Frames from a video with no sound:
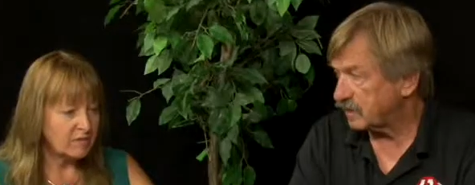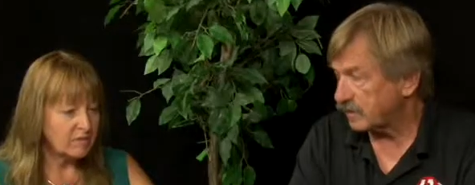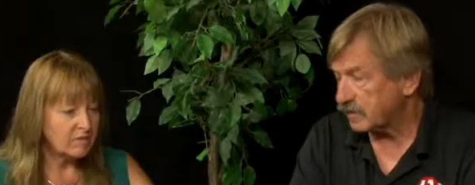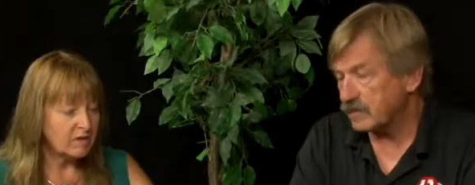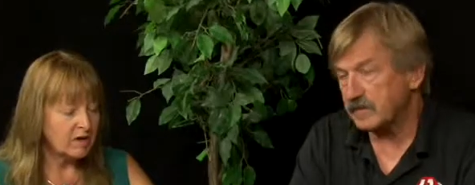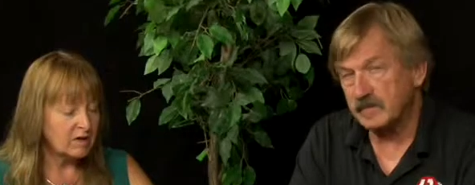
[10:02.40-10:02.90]

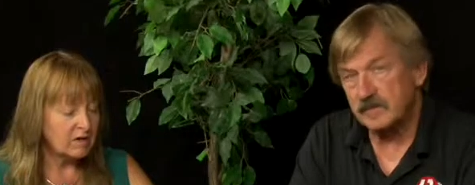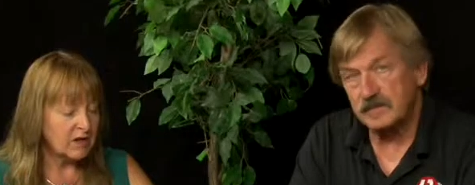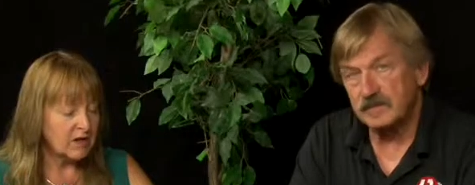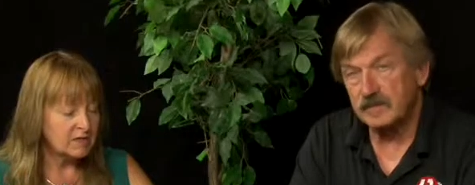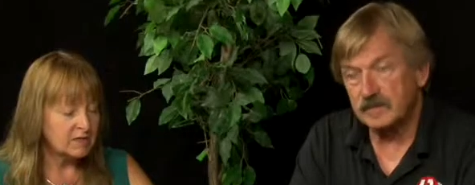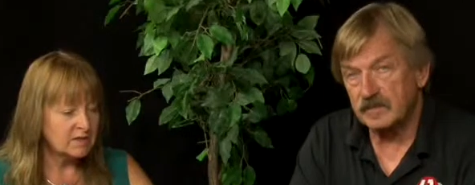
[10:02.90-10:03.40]
Speaker 1: and we've already
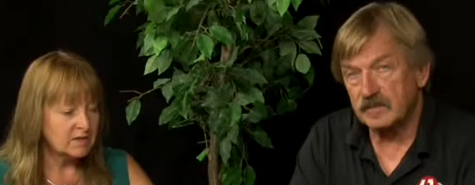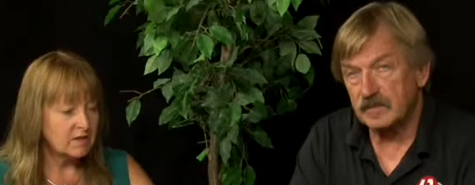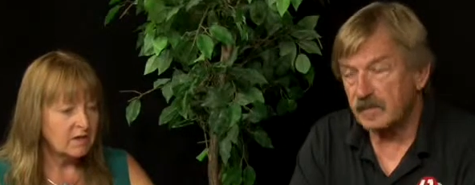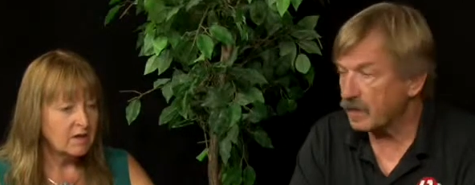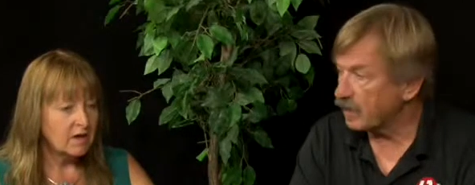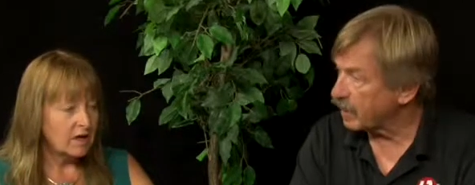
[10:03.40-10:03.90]
lost
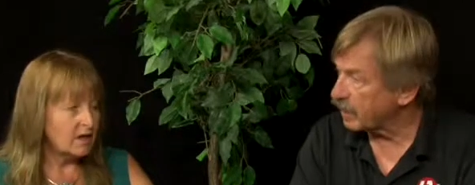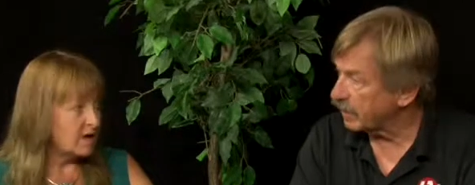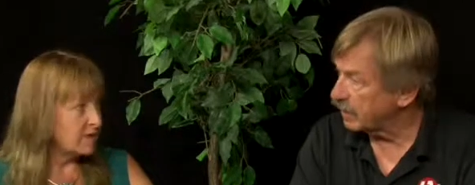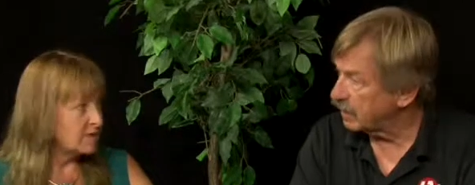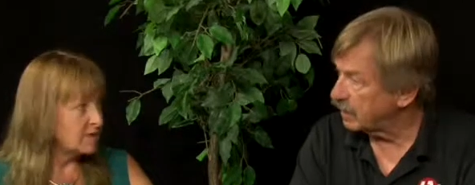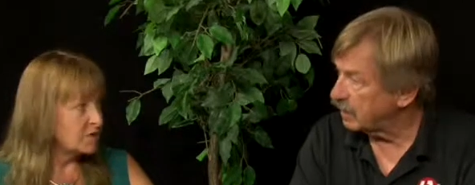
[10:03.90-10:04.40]
a
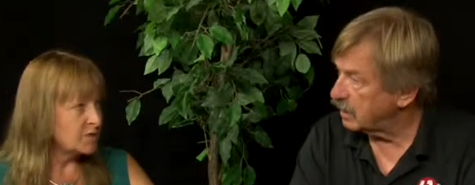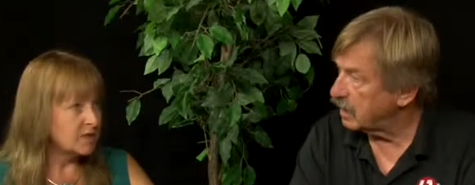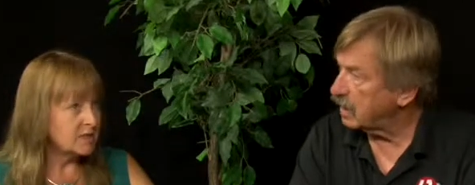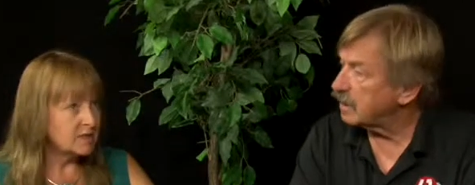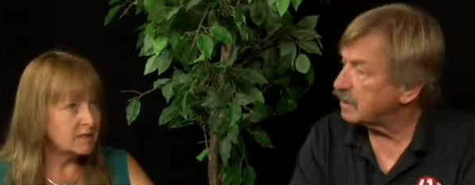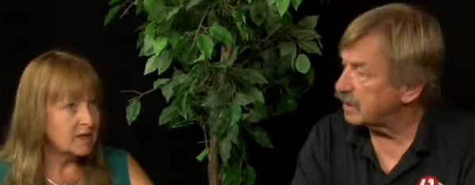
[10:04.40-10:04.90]
lot of the
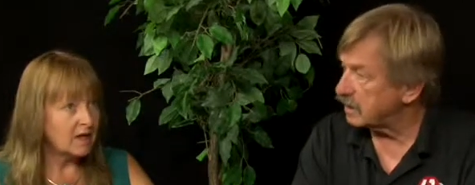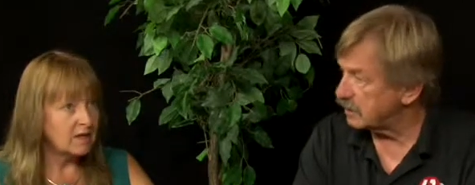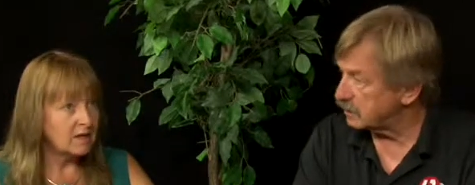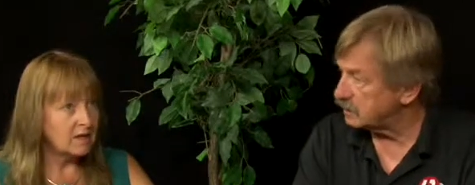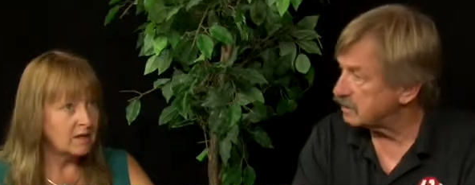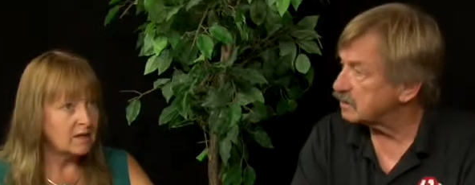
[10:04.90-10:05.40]
trees. Yeah, I
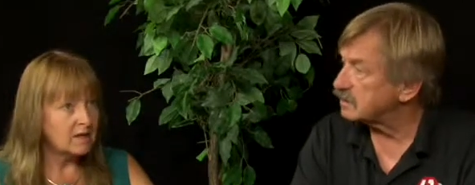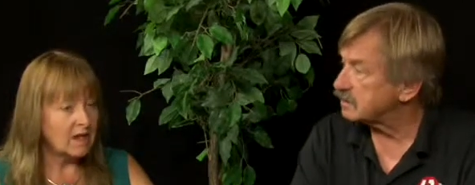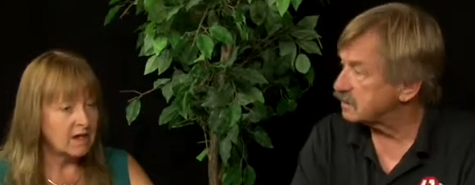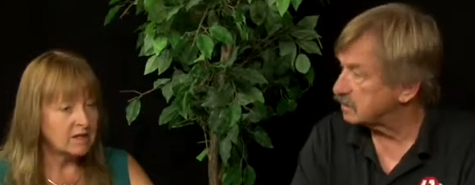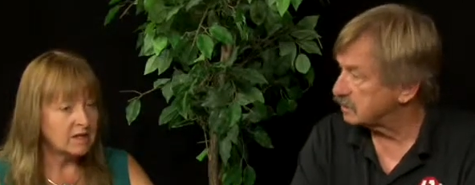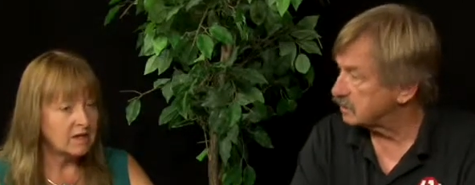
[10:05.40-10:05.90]
think the
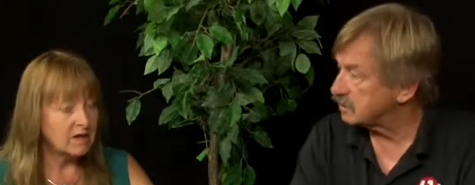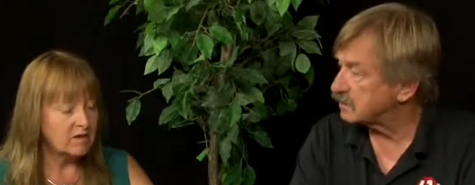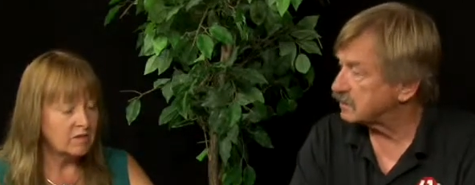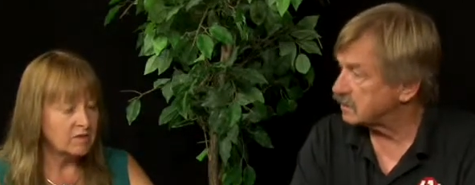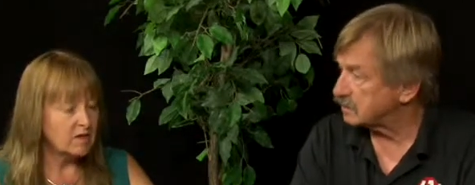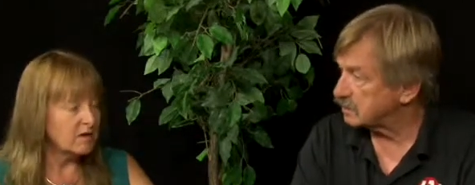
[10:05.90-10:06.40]
last
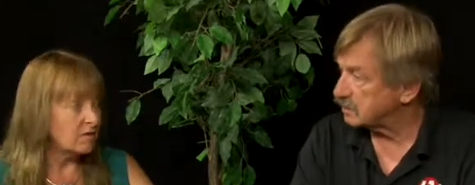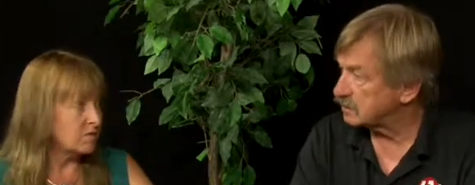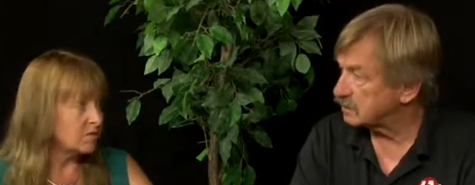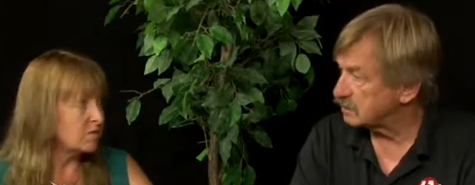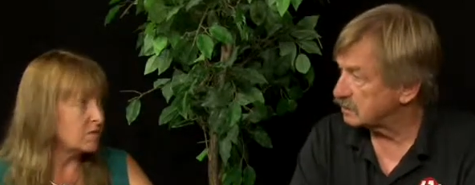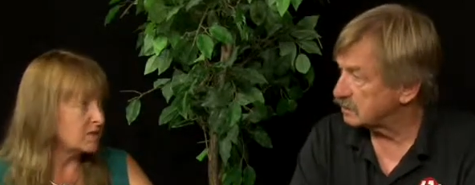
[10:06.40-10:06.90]
count was
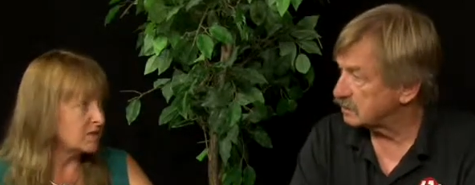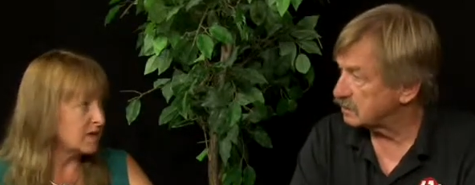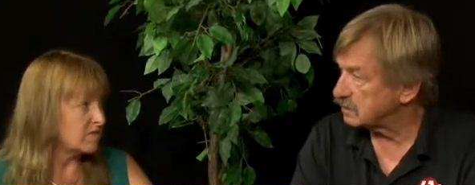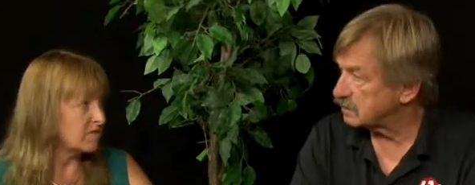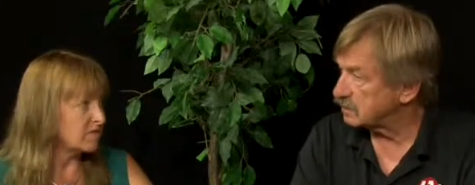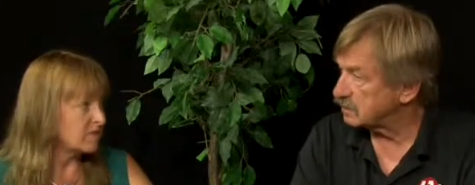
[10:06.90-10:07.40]

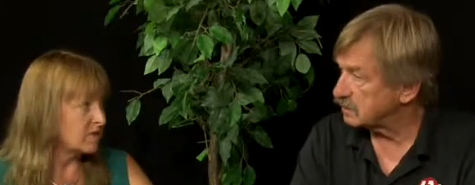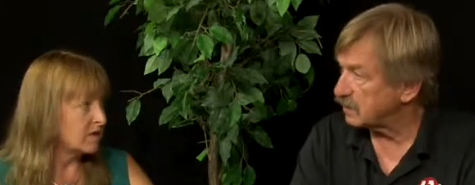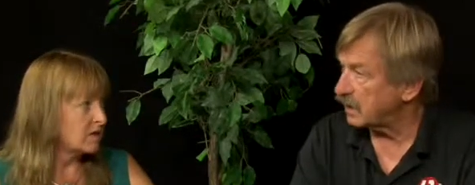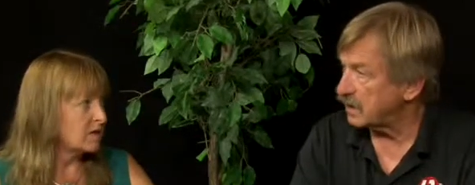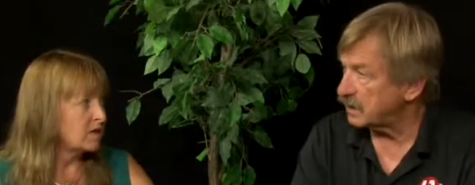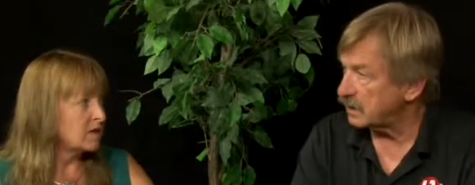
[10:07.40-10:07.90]
147.
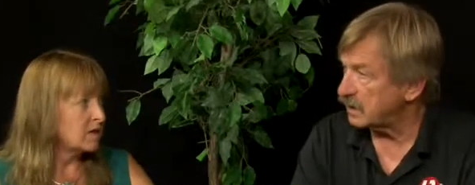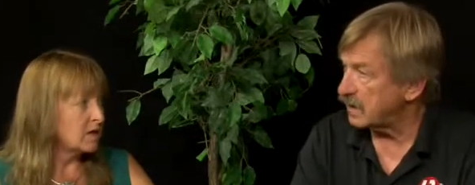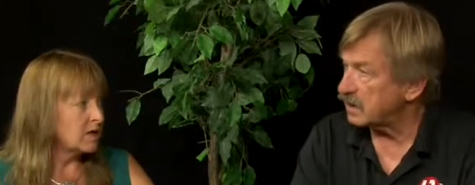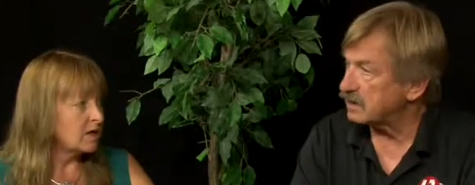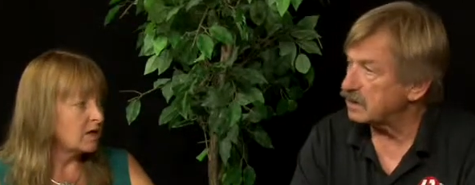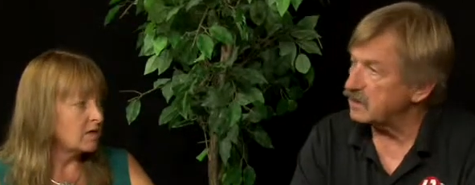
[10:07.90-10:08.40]
Speaker 2: Right, and
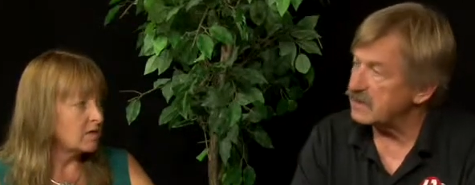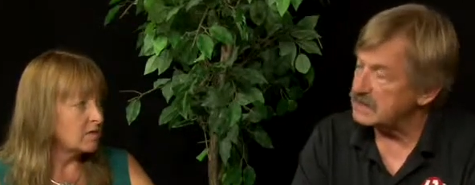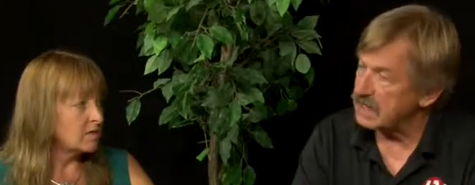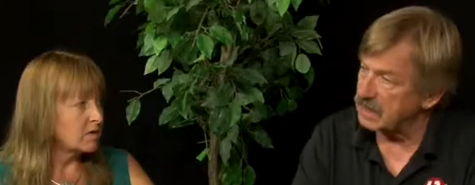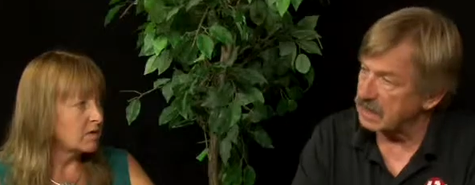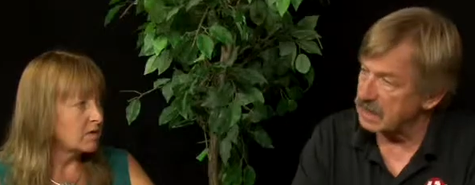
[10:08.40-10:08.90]
then they'll be
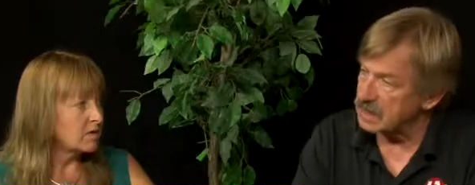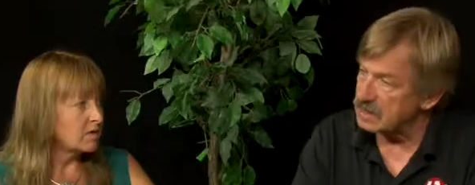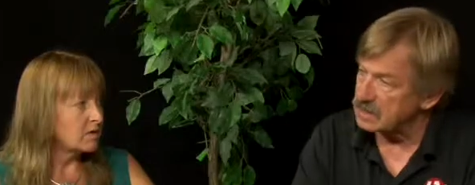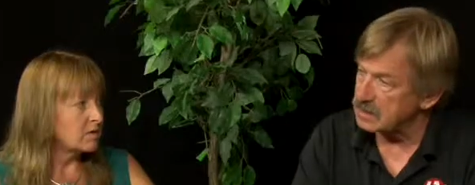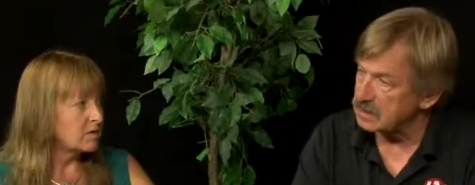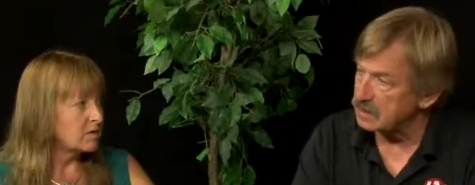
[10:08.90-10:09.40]
taken
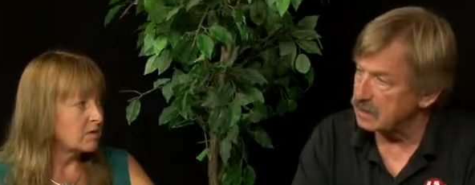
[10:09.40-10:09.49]
out and